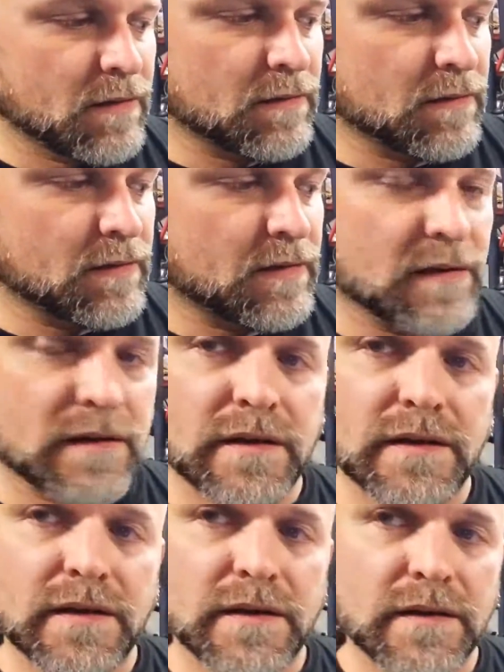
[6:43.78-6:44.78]

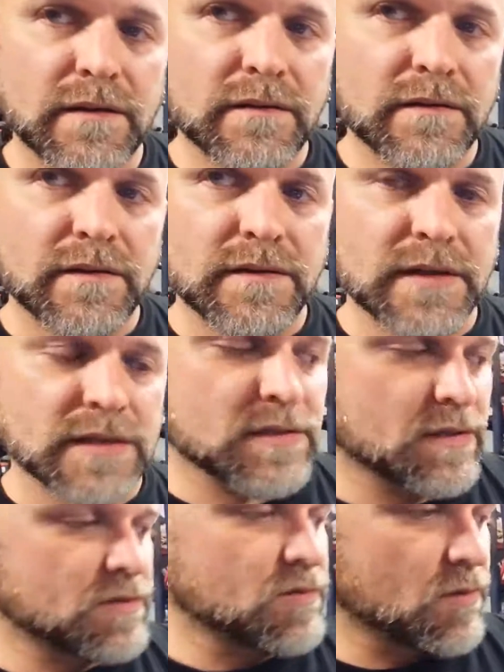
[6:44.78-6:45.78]
The
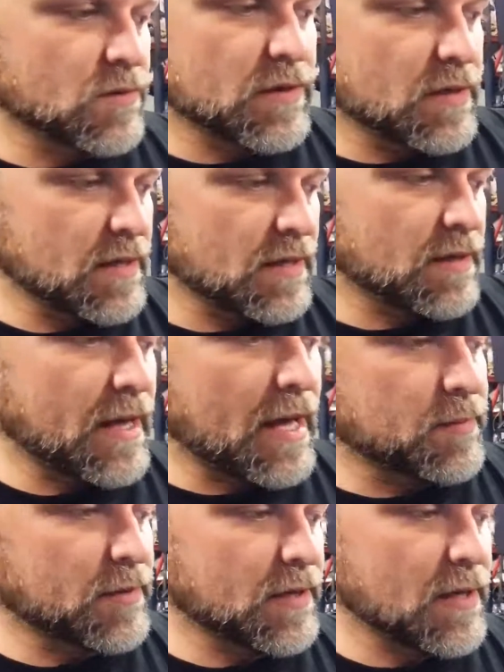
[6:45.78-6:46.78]
distance or the
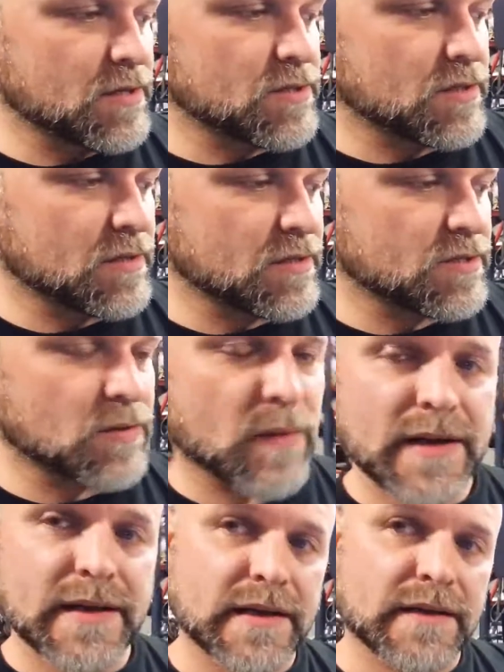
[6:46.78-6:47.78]
application is
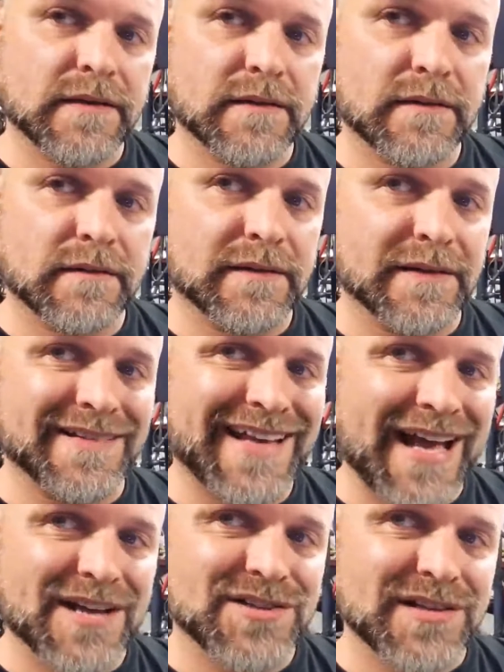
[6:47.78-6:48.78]
threading the
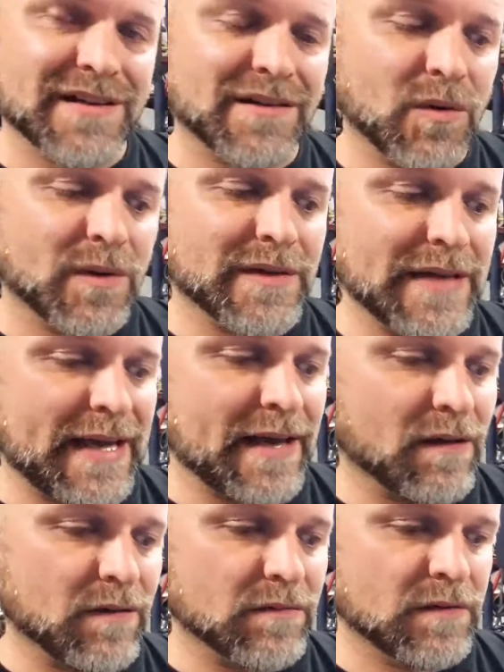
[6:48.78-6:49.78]
dash 10 going
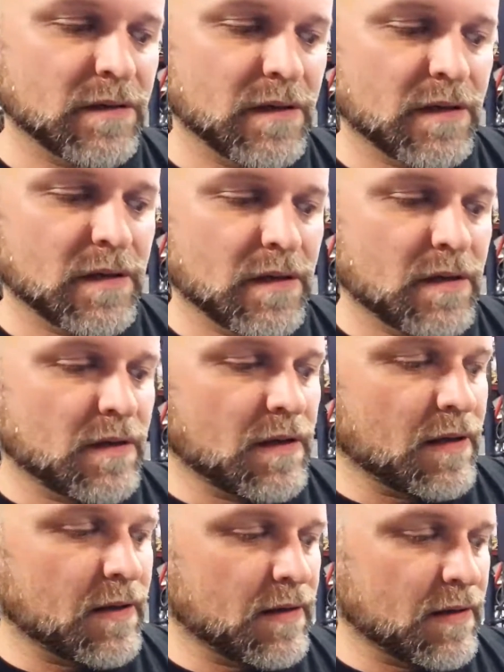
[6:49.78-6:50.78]
down
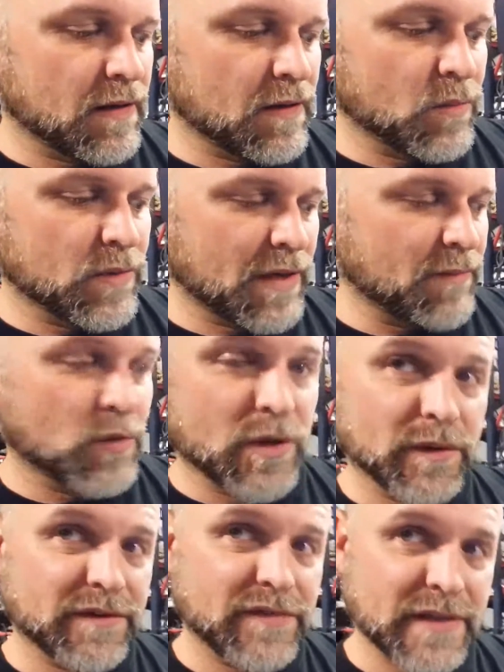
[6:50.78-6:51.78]
would
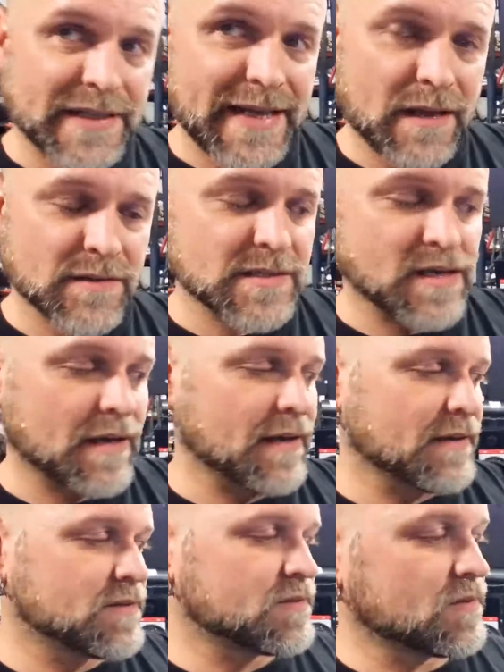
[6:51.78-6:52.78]
only fit in the
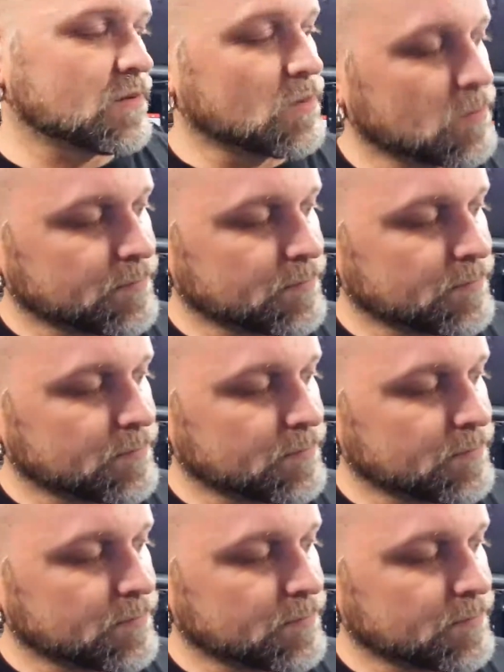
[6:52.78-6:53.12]
downside, so